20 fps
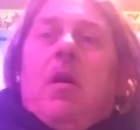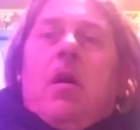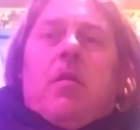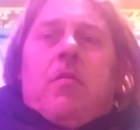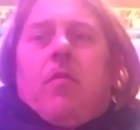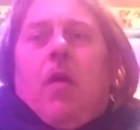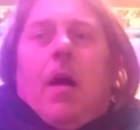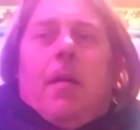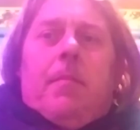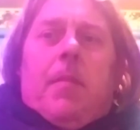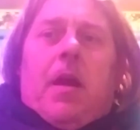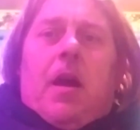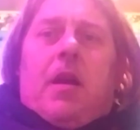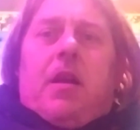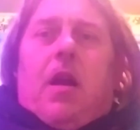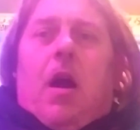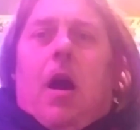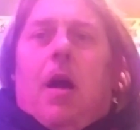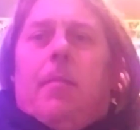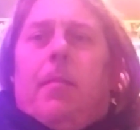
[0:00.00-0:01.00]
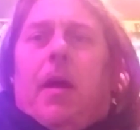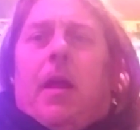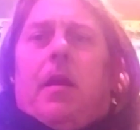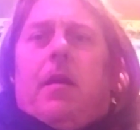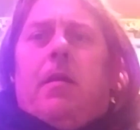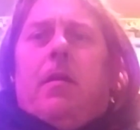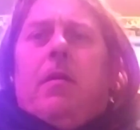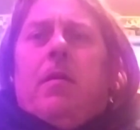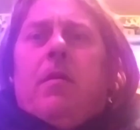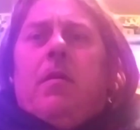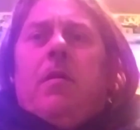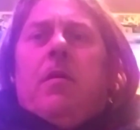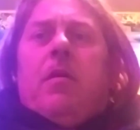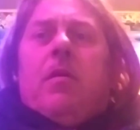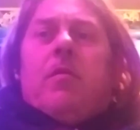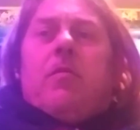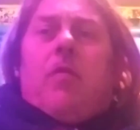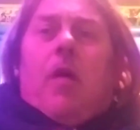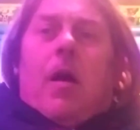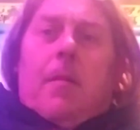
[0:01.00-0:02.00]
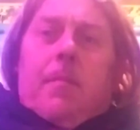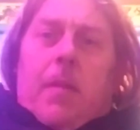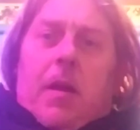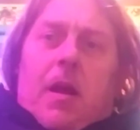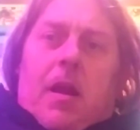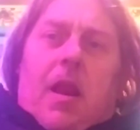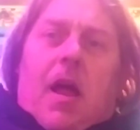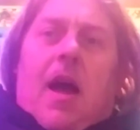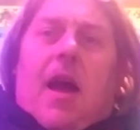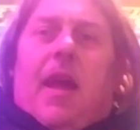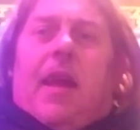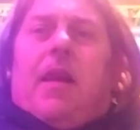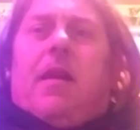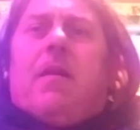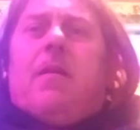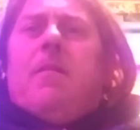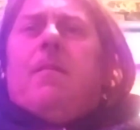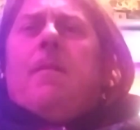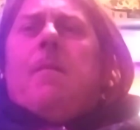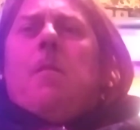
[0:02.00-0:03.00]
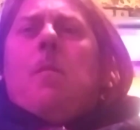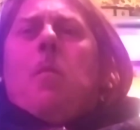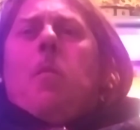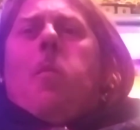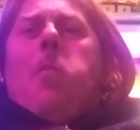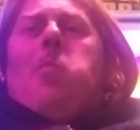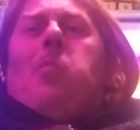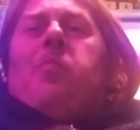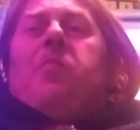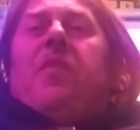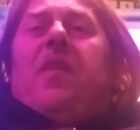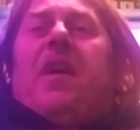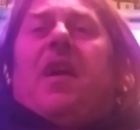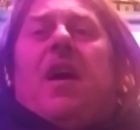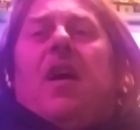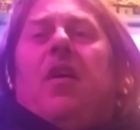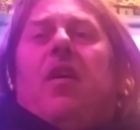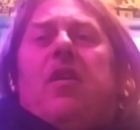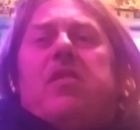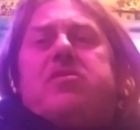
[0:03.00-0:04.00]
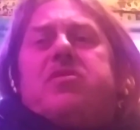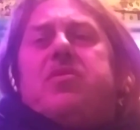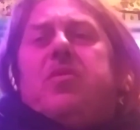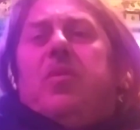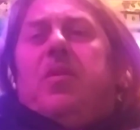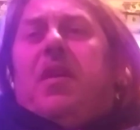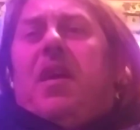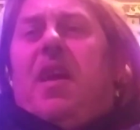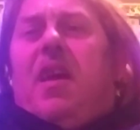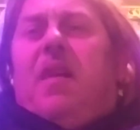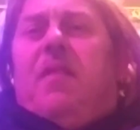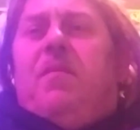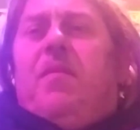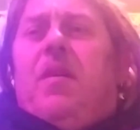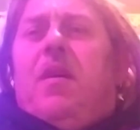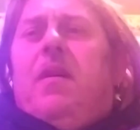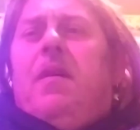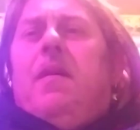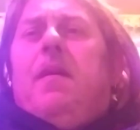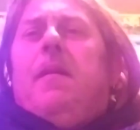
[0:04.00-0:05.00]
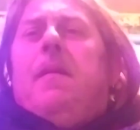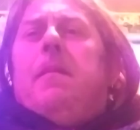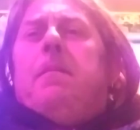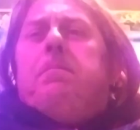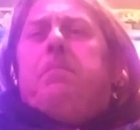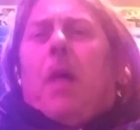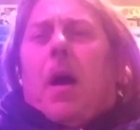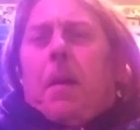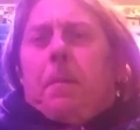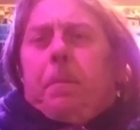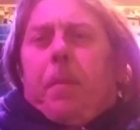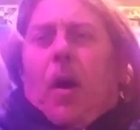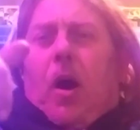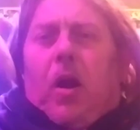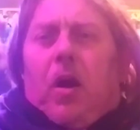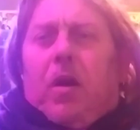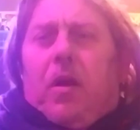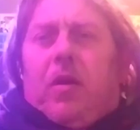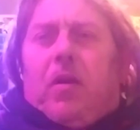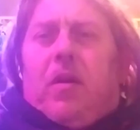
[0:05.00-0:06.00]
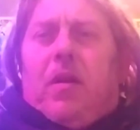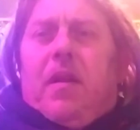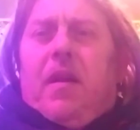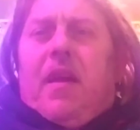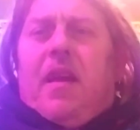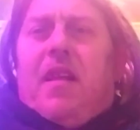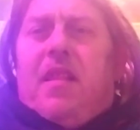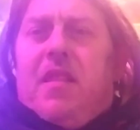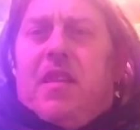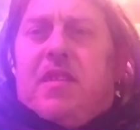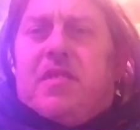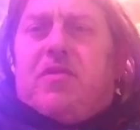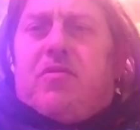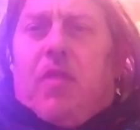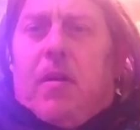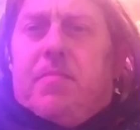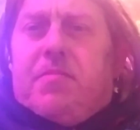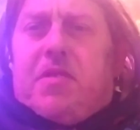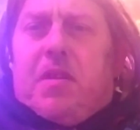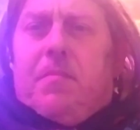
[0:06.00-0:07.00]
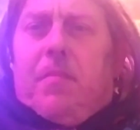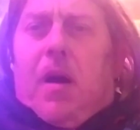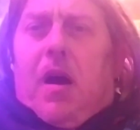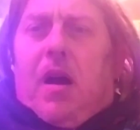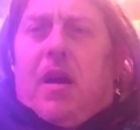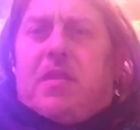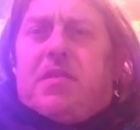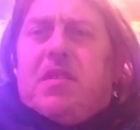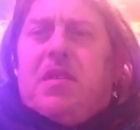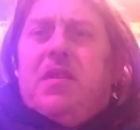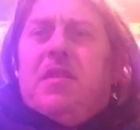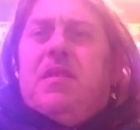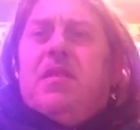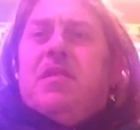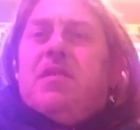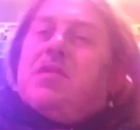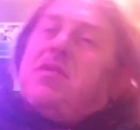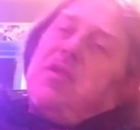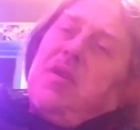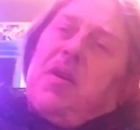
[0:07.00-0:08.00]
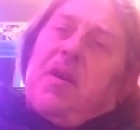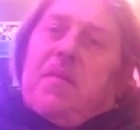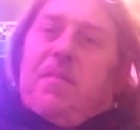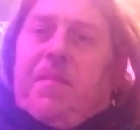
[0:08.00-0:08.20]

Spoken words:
Drop me a comment. Drop me a like. And I'll also leave my Parler in the description box so you can